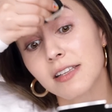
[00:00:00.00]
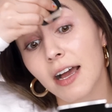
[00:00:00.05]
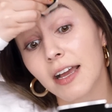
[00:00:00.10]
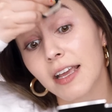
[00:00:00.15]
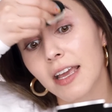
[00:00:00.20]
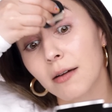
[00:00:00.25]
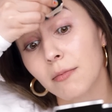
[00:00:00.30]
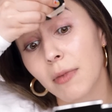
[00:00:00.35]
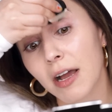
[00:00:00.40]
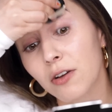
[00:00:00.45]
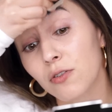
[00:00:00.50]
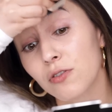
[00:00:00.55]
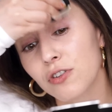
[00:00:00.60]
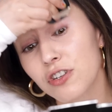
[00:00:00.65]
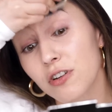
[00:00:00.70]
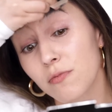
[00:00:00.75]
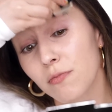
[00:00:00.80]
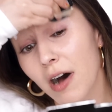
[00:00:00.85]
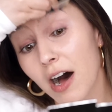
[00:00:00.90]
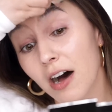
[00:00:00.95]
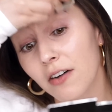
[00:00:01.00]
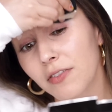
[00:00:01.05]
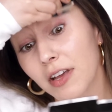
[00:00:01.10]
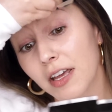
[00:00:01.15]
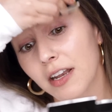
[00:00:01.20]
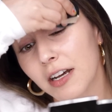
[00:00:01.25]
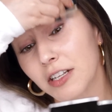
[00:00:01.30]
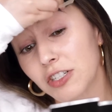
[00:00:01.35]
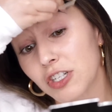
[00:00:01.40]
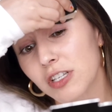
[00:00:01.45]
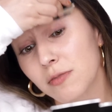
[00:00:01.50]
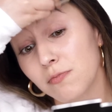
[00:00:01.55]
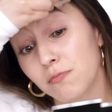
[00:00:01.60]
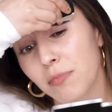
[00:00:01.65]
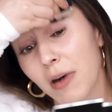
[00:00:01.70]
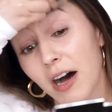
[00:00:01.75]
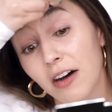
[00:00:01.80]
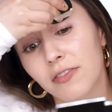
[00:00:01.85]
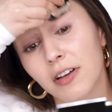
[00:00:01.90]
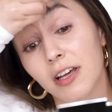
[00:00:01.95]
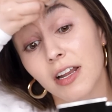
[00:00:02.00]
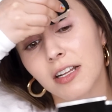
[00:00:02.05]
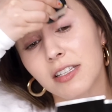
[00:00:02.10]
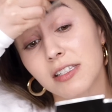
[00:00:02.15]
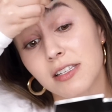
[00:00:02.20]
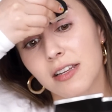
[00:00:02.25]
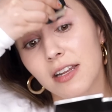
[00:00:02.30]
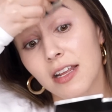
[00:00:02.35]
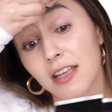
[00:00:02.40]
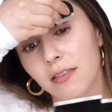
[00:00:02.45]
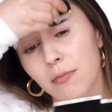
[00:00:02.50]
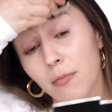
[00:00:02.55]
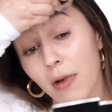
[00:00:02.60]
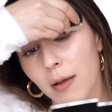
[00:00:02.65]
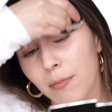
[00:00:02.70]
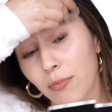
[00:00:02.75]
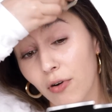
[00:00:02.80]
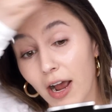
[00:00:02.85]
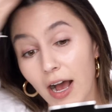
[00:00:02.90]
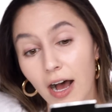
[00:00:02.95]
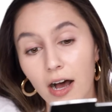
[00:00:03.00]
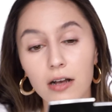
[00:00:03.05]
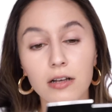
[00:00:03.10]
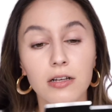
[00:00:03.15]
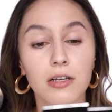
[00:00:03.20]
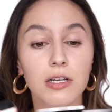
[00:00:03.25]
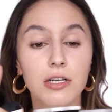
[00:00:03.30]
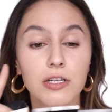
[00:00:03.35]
I get my cushion puff and I just buff it underneath my brow